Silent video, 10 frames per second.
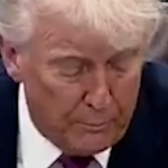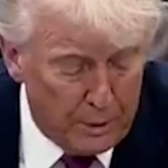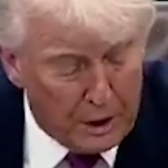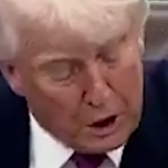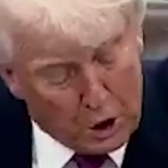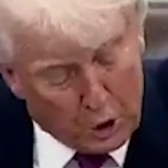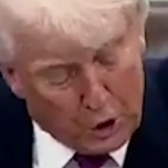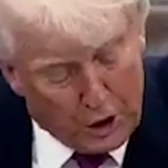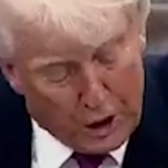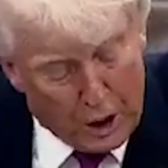but
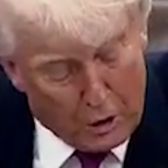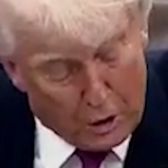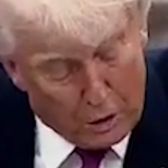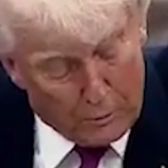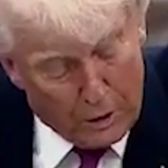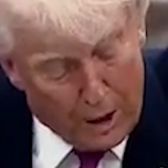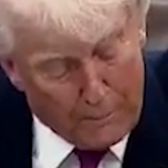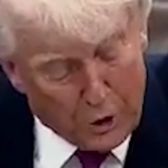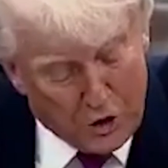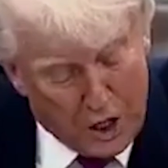including
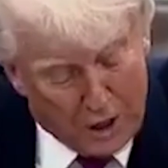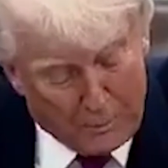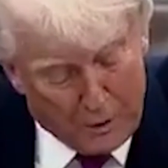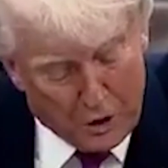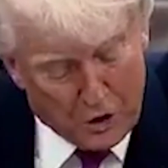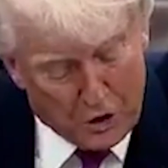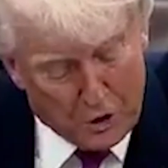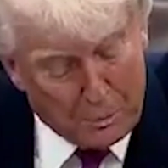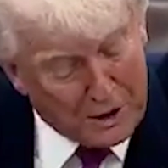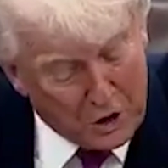hypersonic
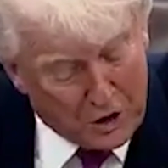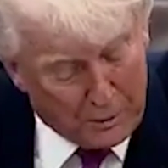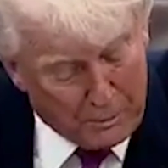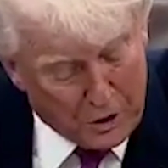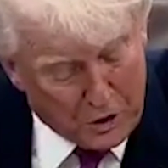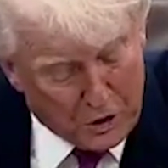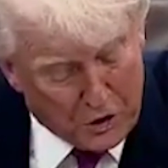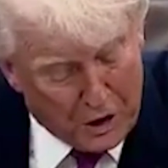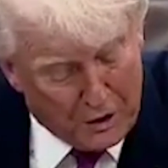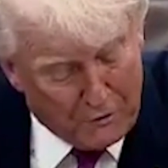missiles, ballistic
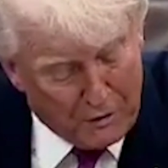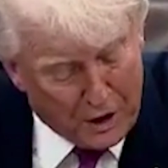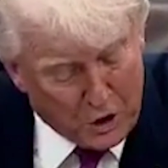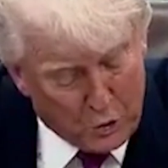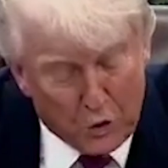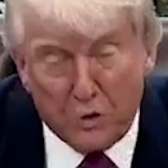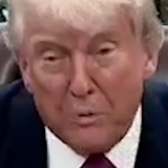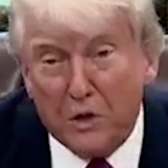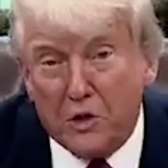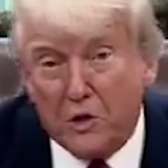missiles, and advanced cruise
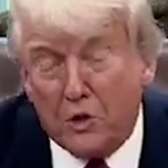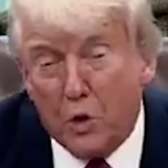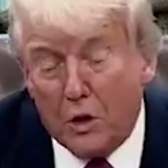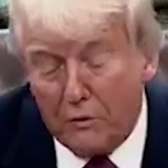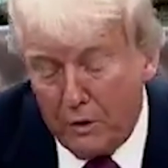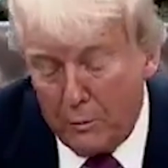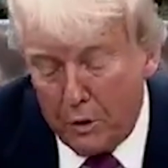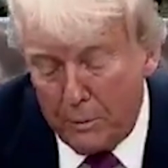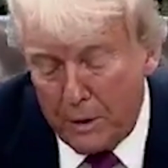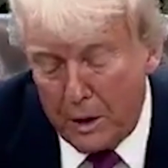missiles. All of them
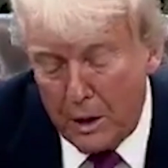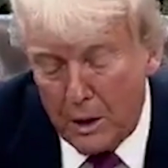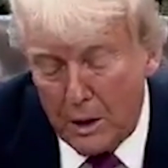will be